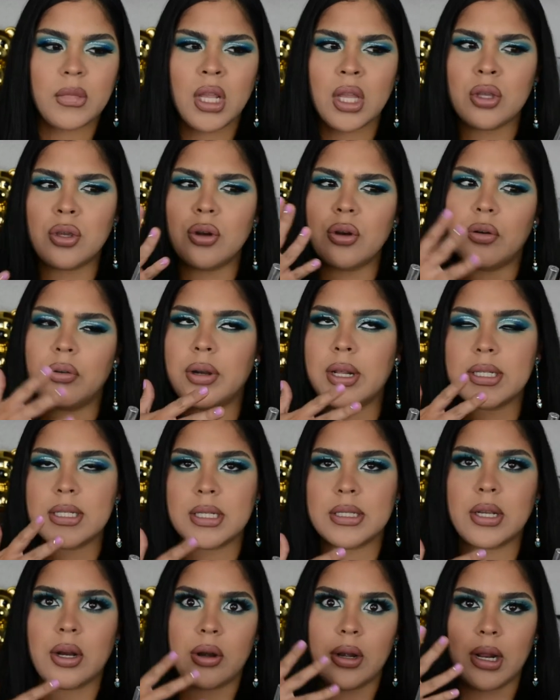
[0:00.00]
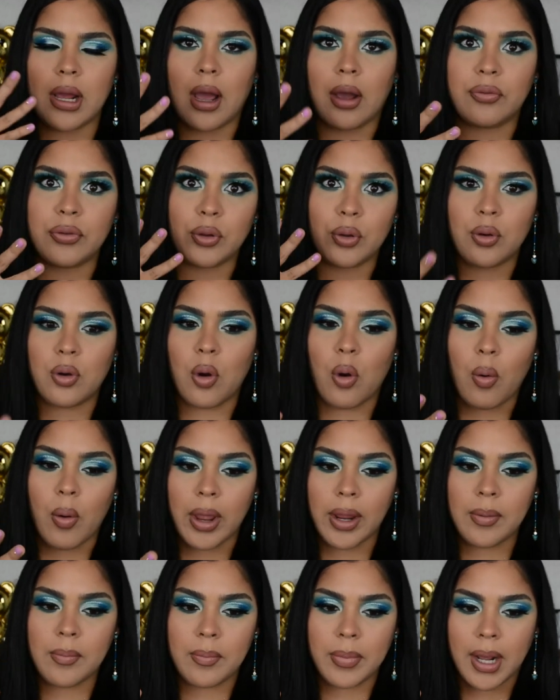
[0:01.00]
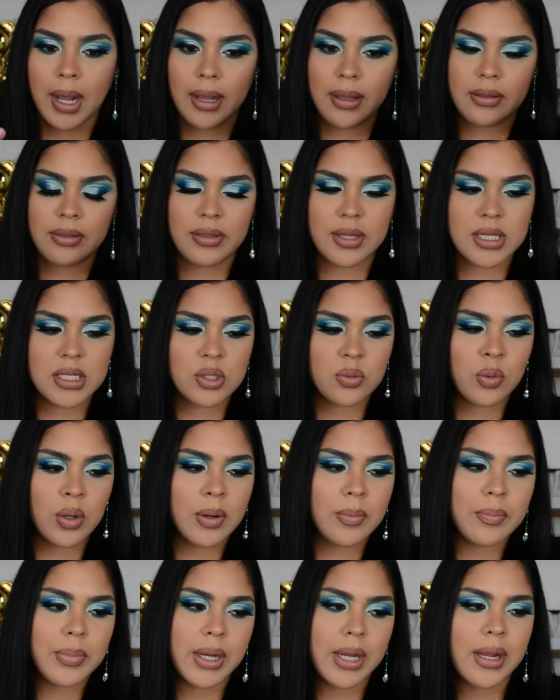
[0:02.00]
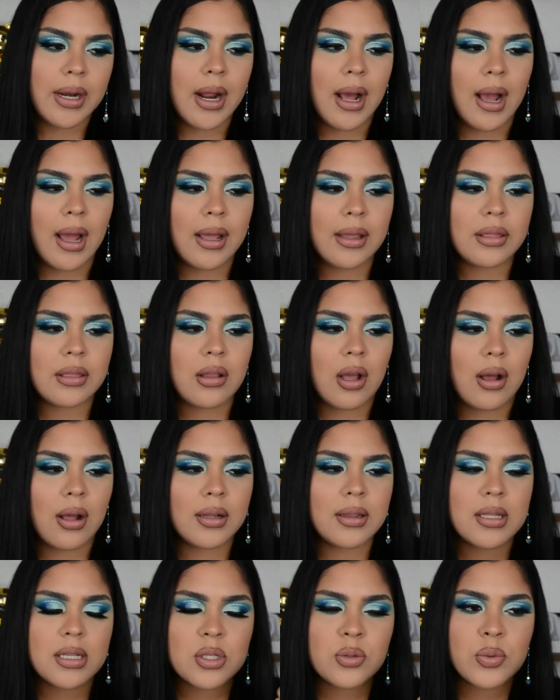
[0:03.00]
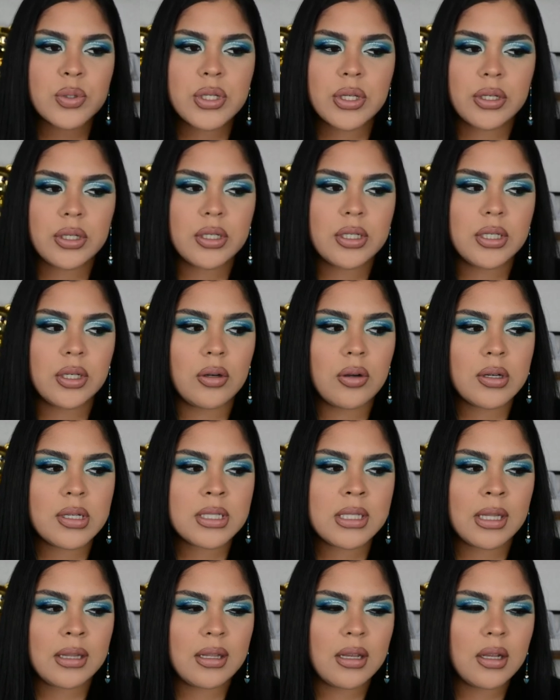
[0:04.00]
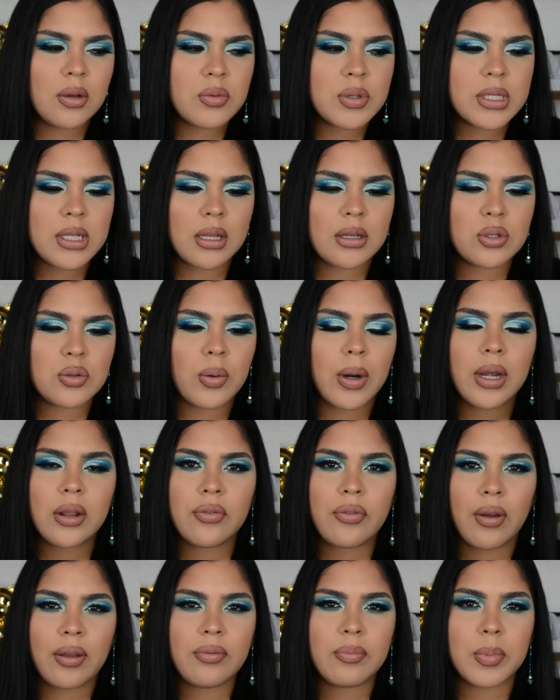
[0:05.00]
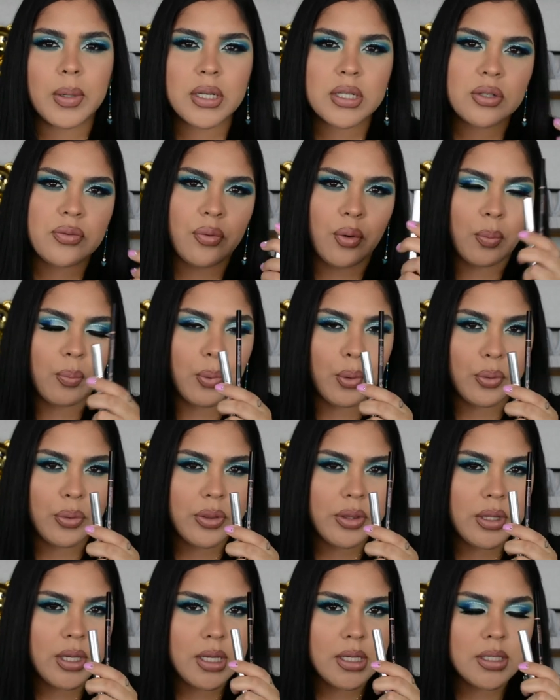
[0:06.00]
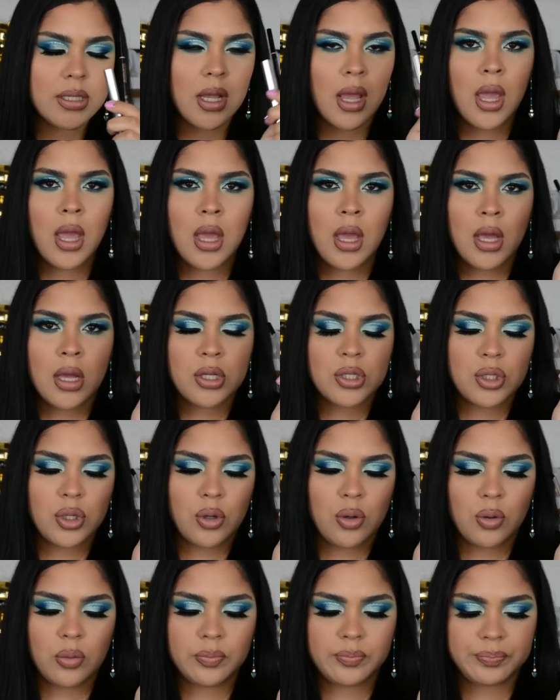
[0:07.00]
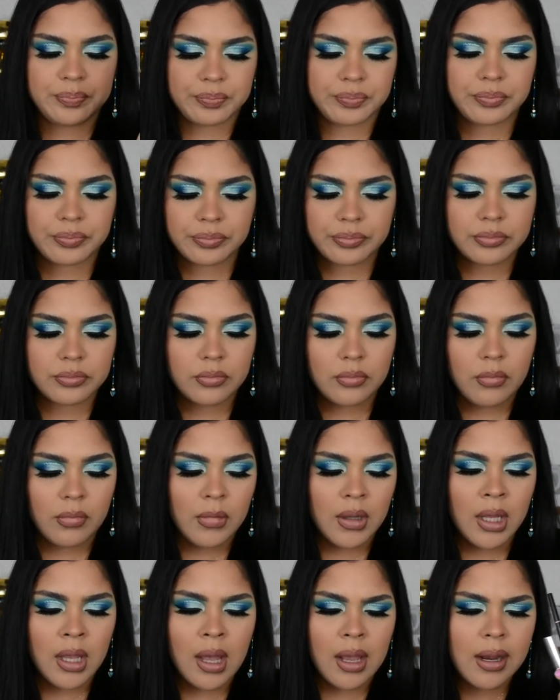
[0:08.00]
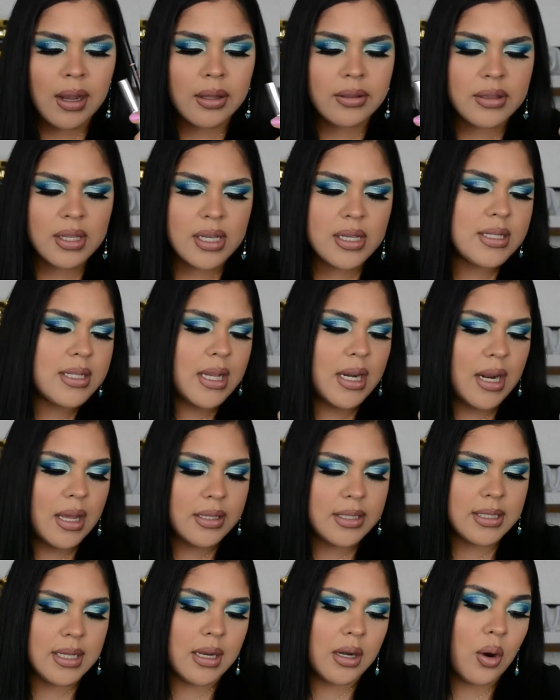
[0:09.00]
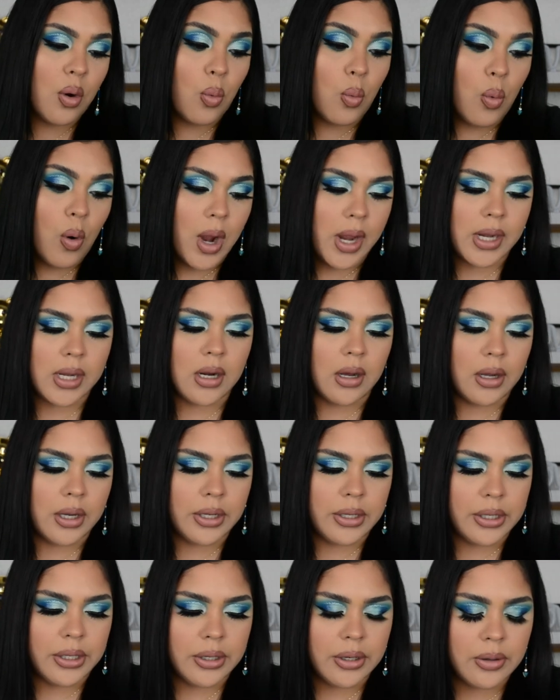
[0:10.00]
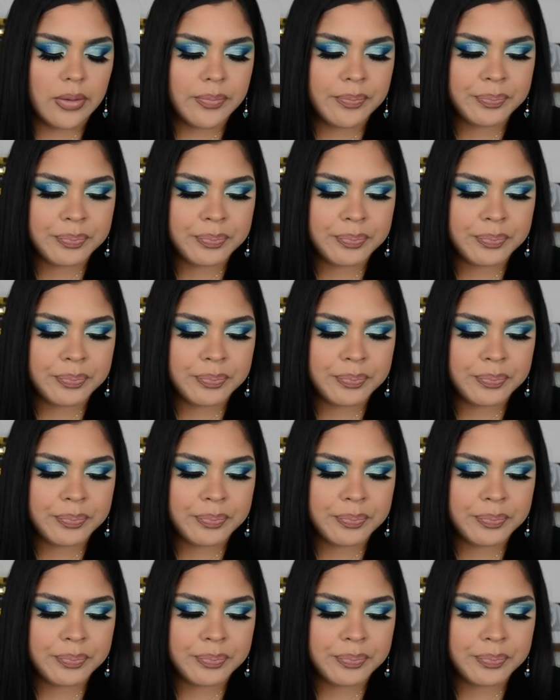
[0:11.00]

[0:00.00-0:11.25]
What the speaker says: you don't necessarily have to go and buy this one, but I thought this was a good deal because I think it was like 25 bucks for both of these. So I got these and I said, why not, you know?